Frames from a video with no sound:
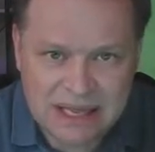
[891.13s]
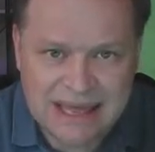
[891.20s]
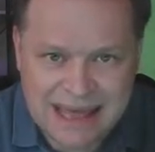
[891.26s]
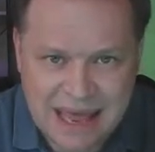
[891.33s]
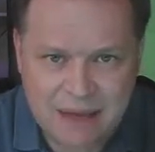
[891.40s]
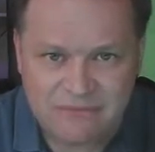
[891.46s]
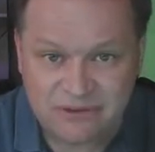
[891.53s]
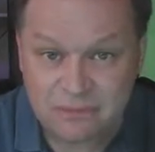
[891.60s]

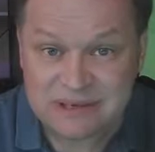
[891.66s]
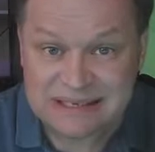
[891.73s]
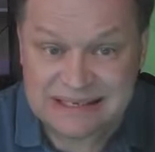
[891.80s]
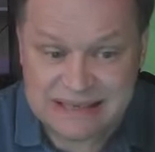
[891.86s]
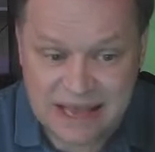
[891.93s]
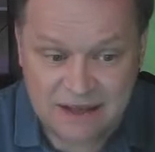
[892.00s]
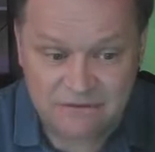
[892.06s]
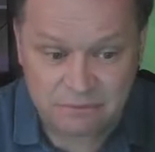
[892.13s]
came from a
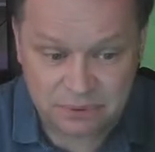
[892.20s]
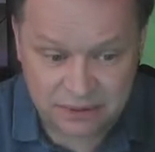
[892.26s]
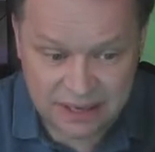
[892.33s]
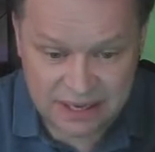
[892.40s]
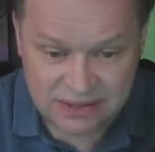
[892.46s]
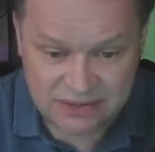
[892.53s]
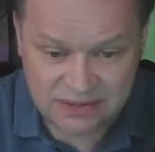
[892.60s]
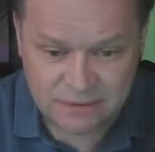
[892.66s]
safe
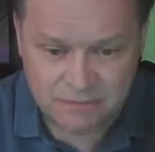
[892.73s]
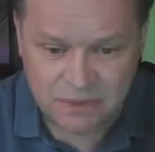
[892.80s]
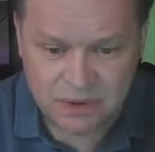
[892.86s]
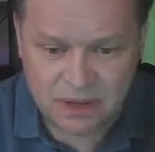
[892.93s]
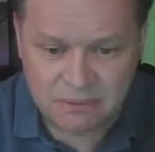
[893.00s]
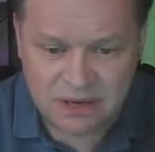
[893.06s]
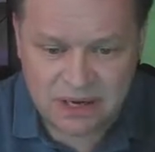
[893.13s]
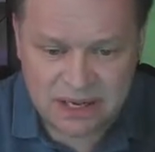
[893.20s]
place.
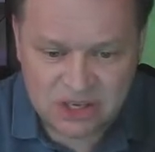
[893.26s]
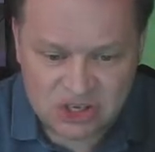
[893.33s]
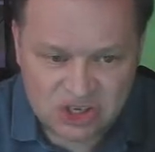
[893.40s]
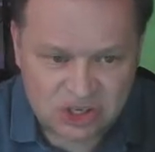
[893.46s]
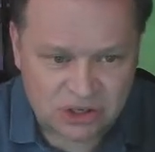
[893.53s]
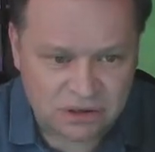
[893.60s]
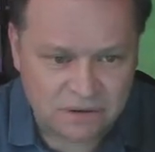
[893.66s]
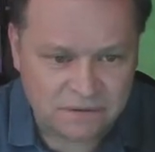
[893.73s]
I'm going to hit
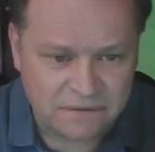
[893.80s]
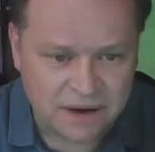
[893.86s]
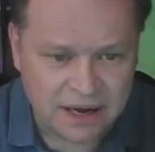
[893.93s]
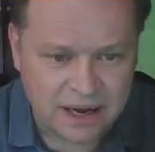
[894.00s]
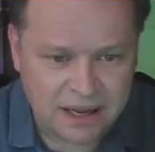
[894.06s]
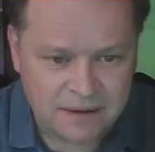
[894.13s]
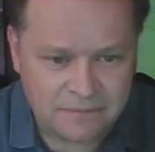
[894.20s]
certify.